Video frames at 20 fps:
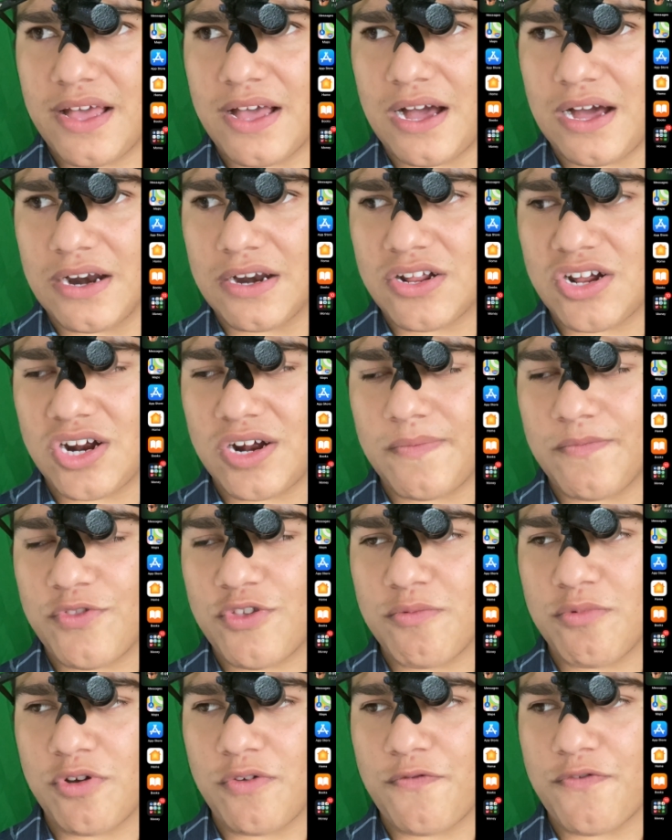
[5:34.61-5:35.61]

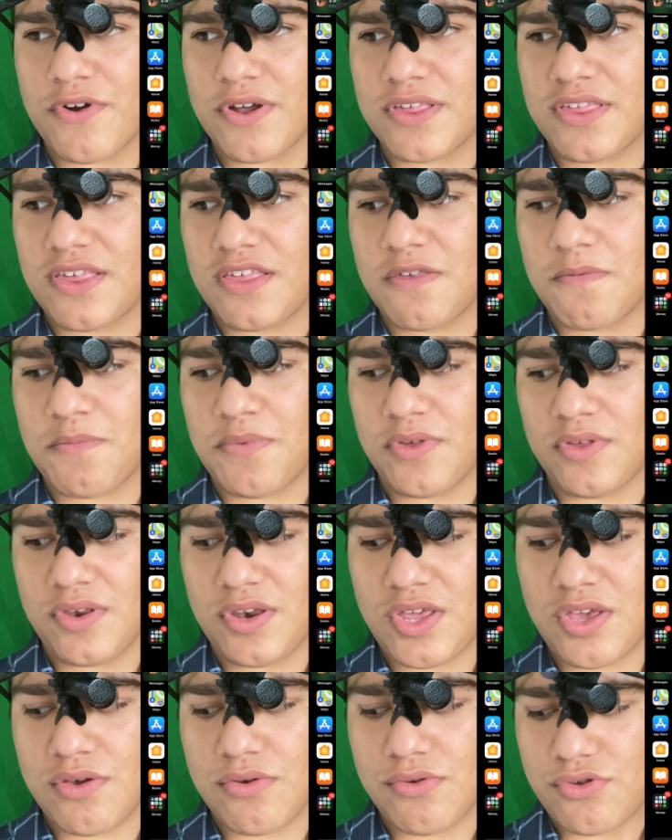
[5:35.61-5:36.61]
uncomfortable for
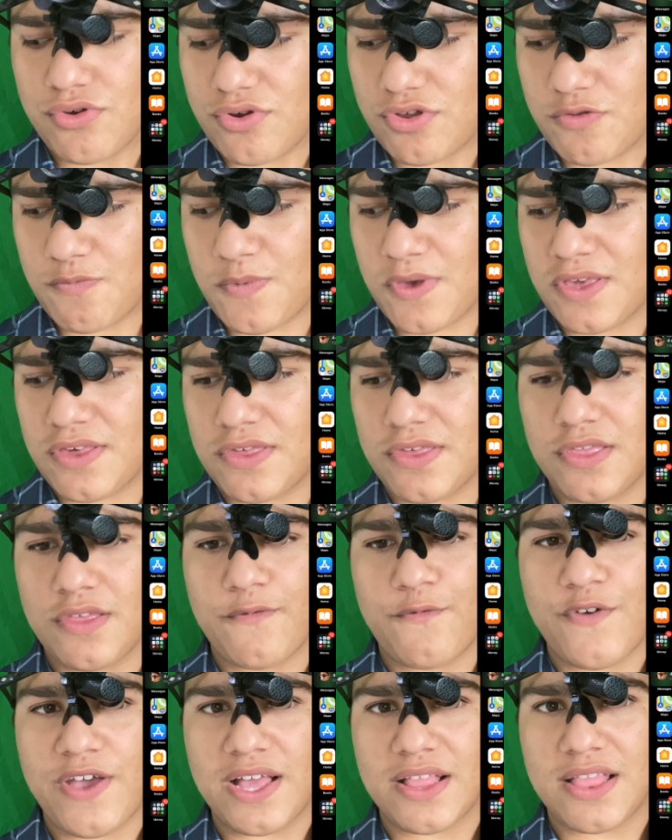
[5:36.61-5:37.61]
accessibility users because of the
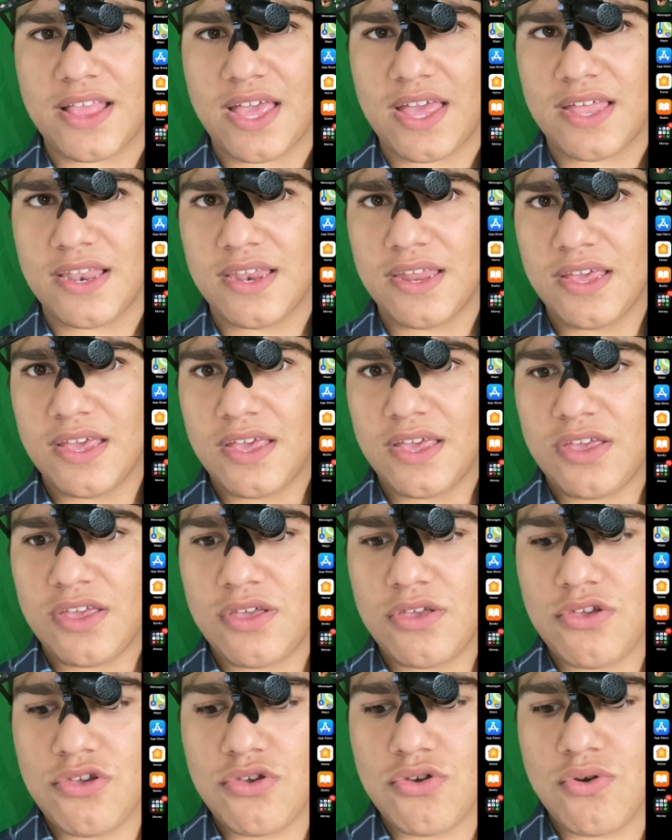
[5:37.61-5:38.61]
fact that
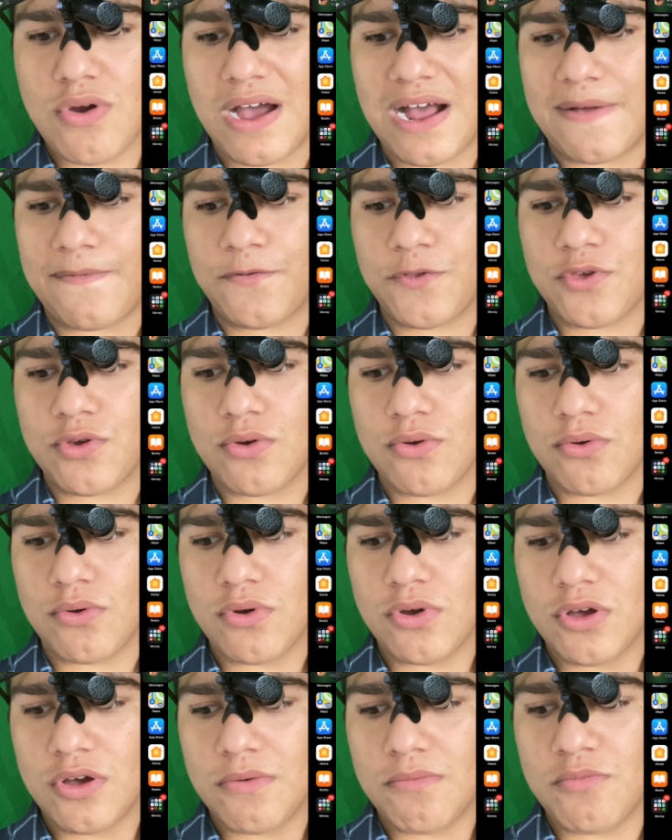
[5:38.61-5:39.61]
you have
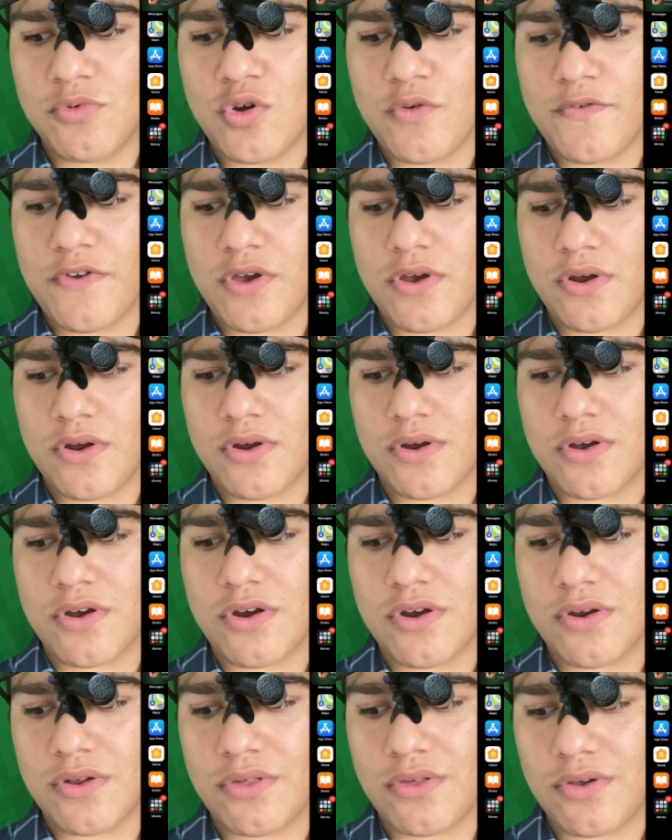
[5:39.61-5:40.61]
to move your
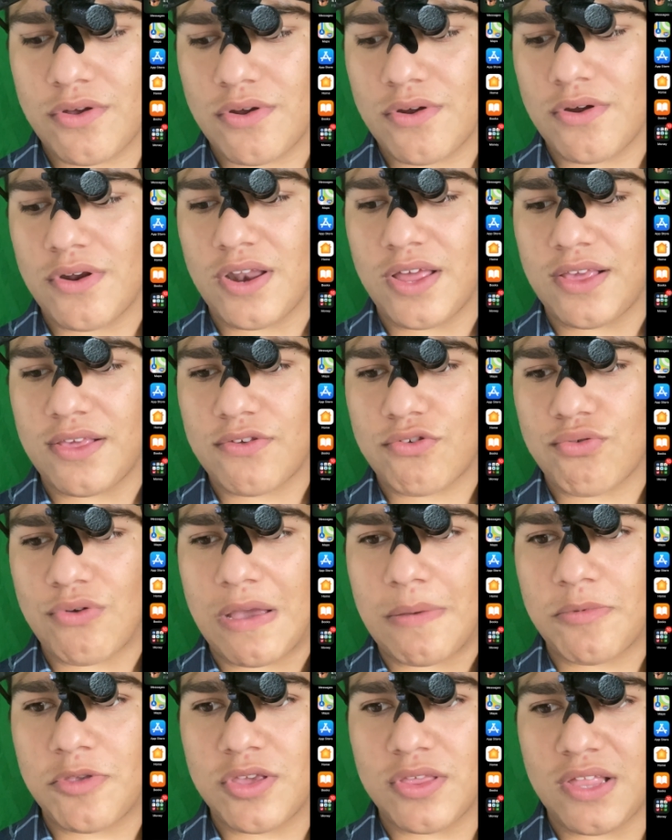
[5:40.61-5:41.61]
cursor or like
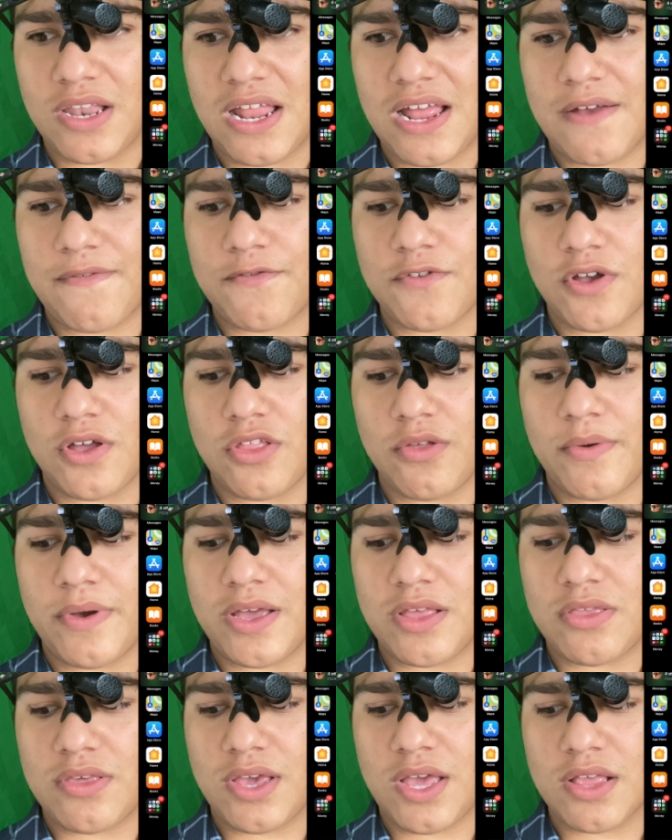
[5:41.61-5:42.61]
swipe to the left all the
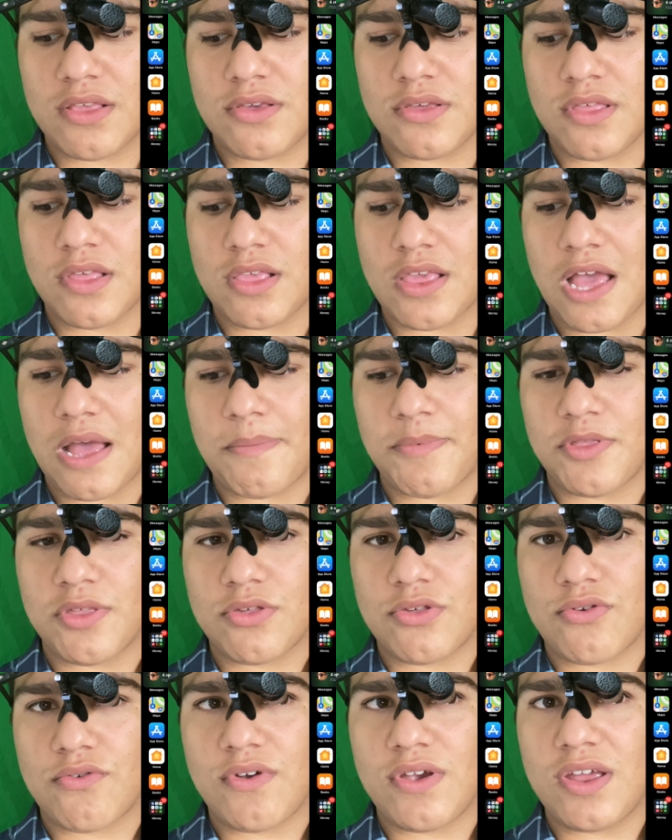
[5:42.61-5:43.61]
way to get to the top of the
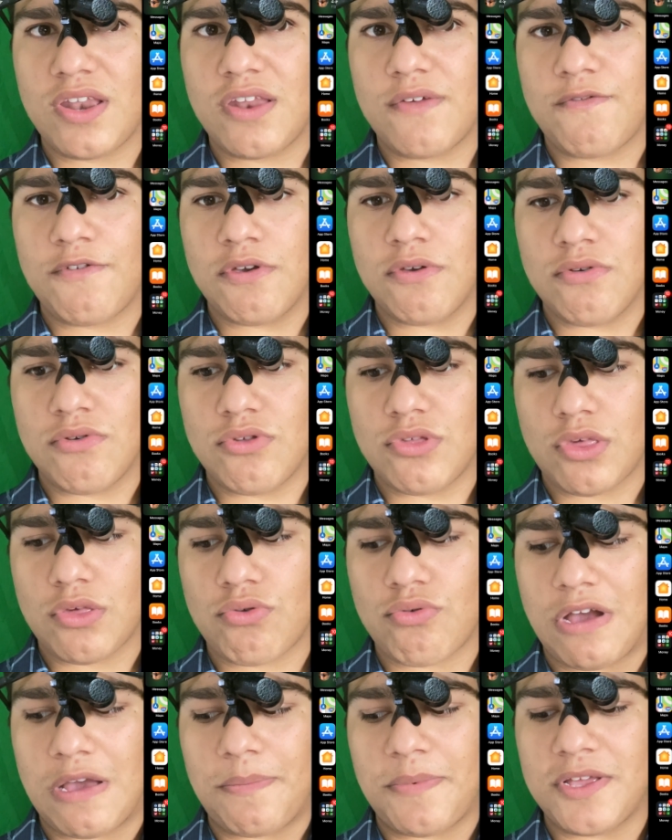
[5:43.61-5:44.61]
screen if you use the
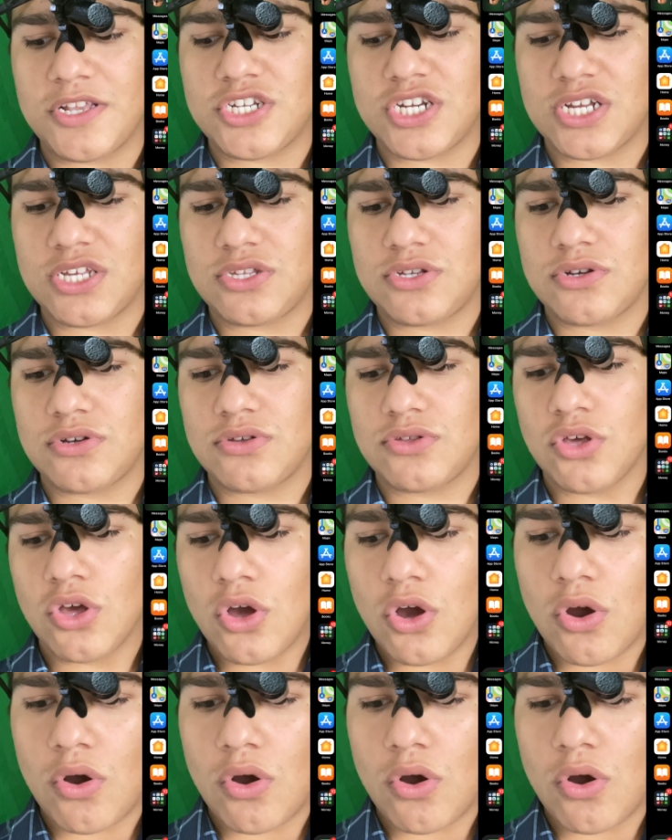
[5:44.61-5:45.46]
swiping gestures,